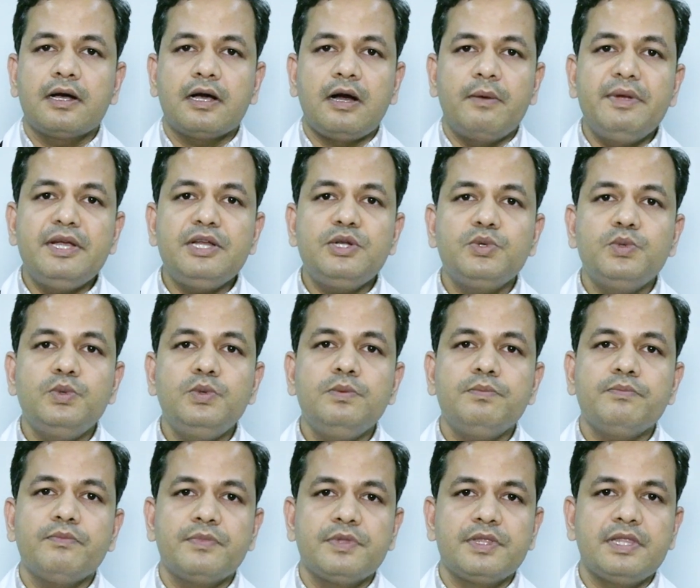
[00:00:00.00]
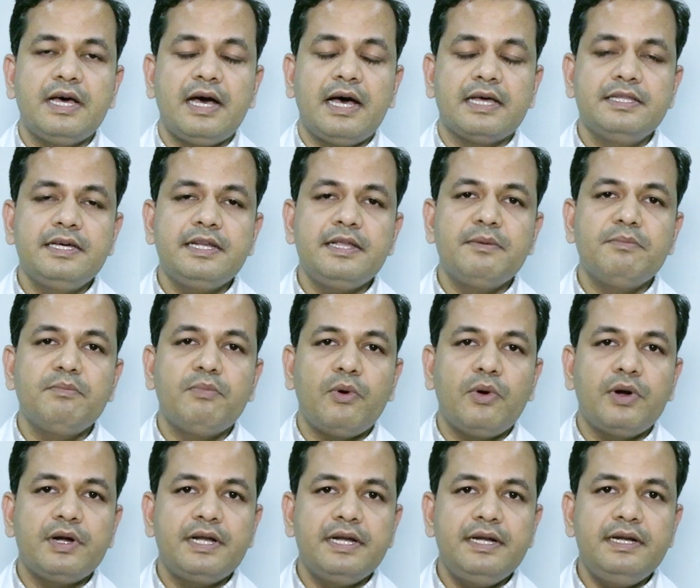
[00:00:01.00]
Coming to the other
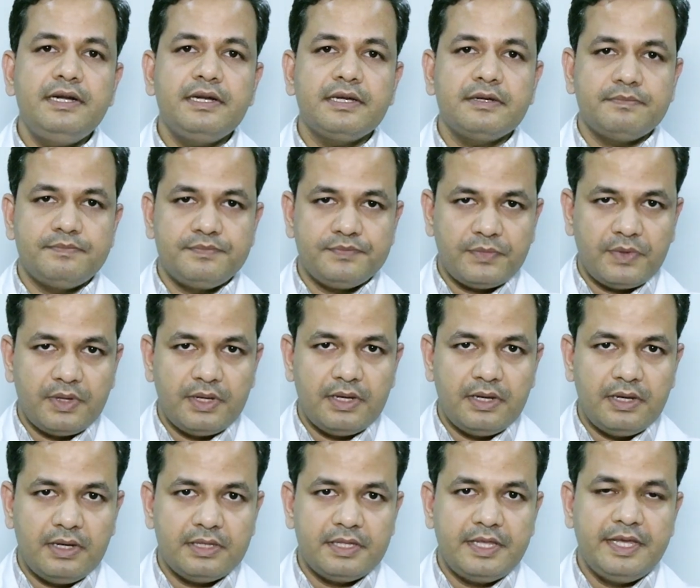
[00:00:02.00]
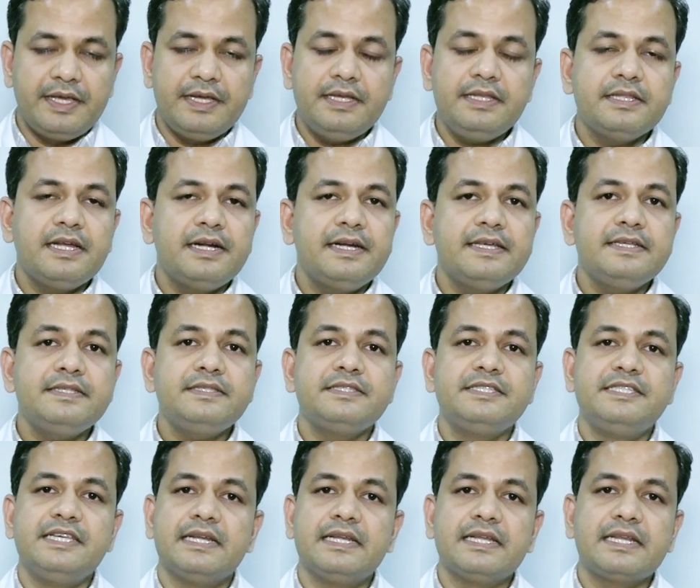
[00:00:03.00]
important thing, that is
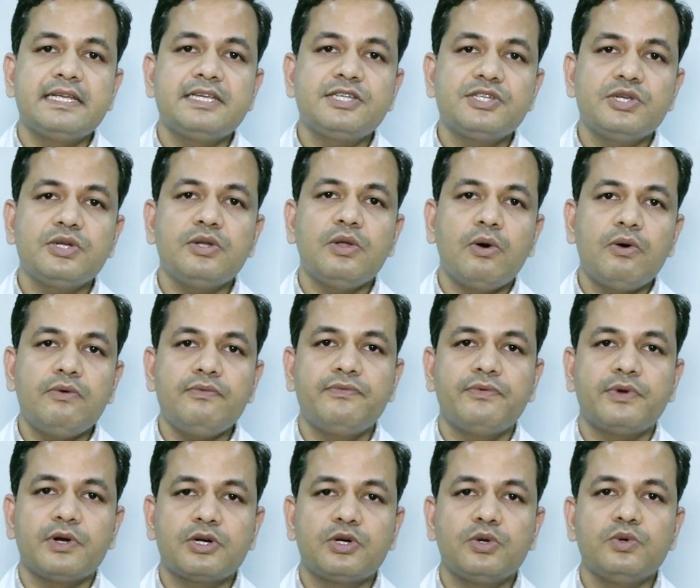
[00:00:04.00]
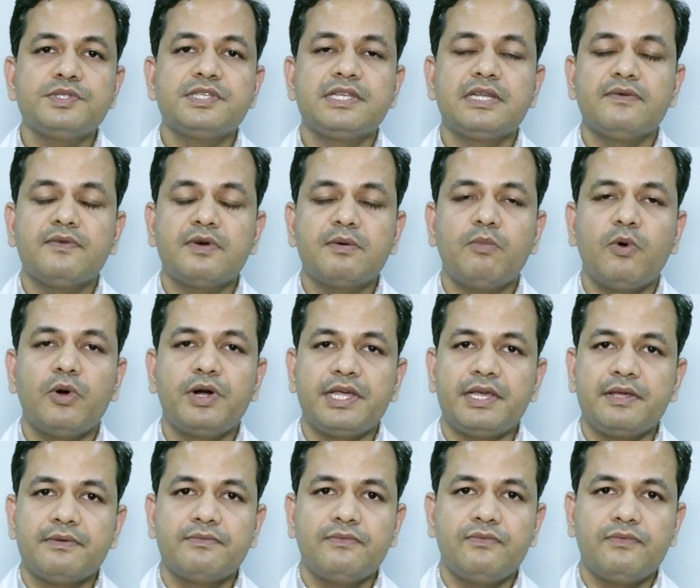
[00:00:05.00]
generation of fructose in our
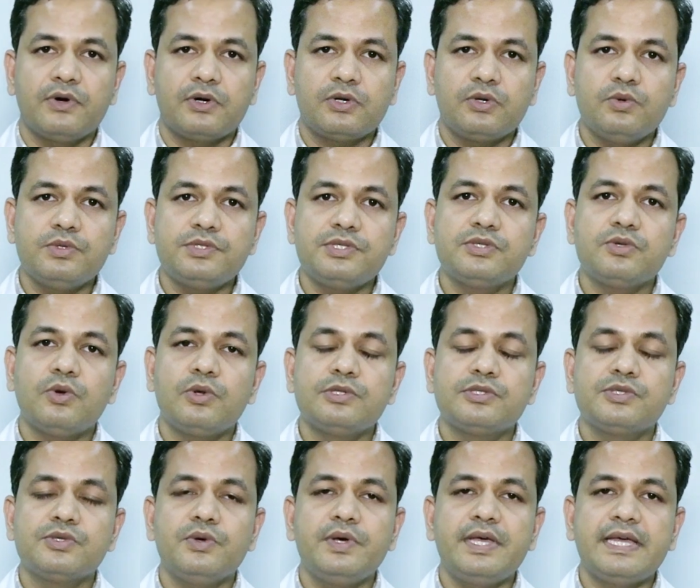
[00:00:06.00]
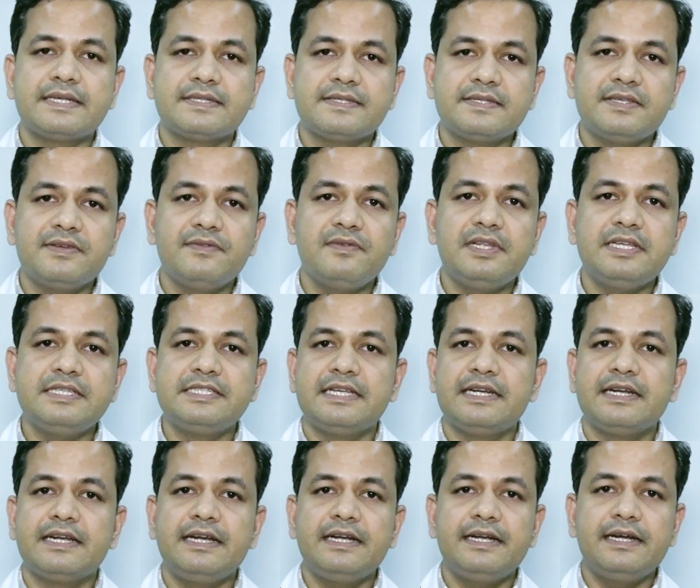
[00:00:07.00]
body. Fructose is also excessively
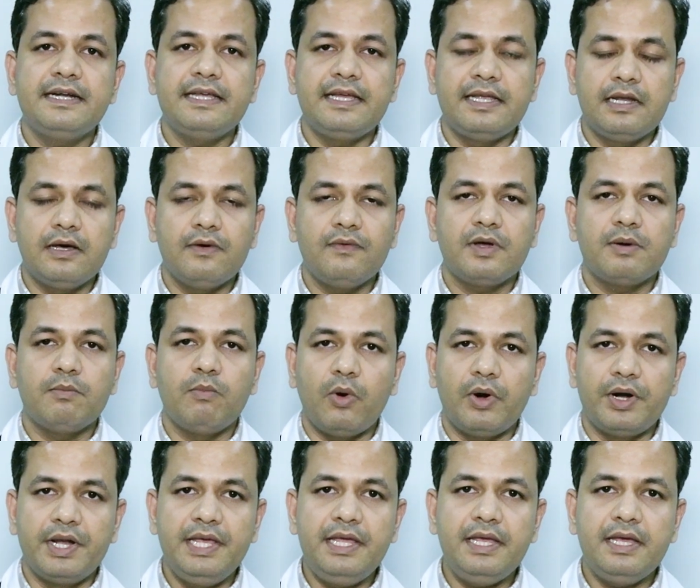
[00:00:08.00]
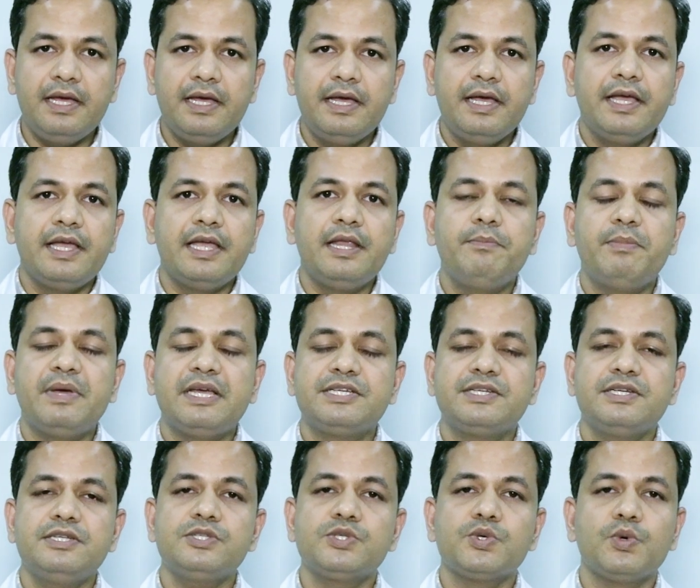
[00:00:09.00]
generated in our body in
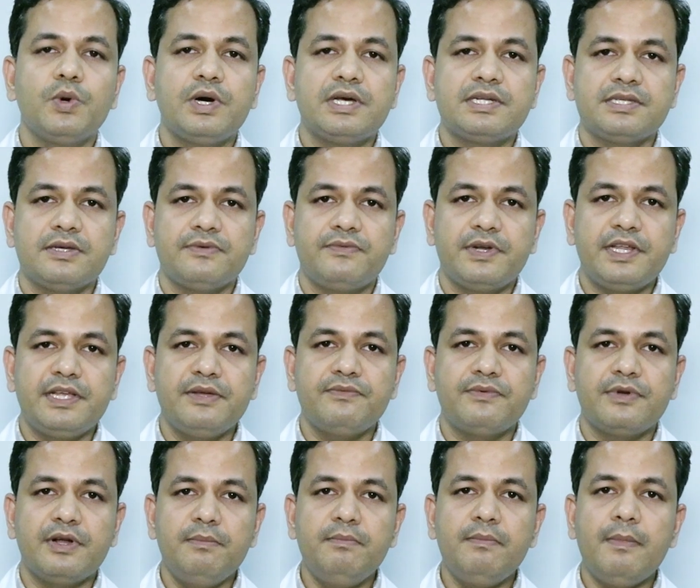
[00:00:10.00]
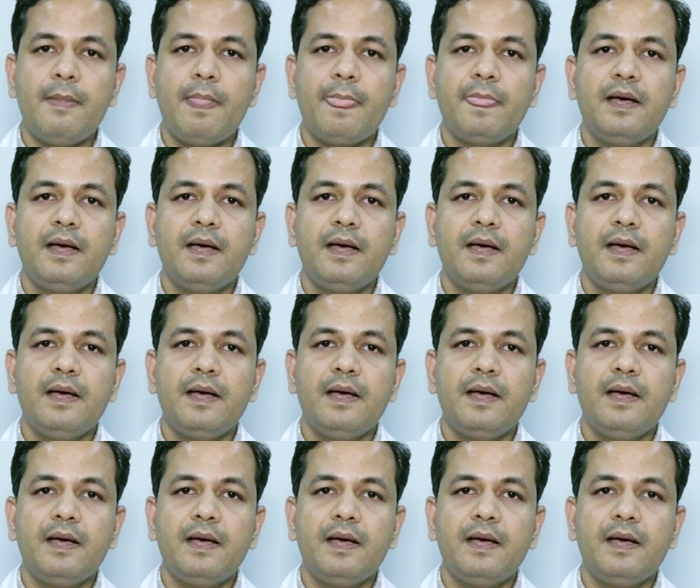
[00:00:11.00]
patients who are suffering from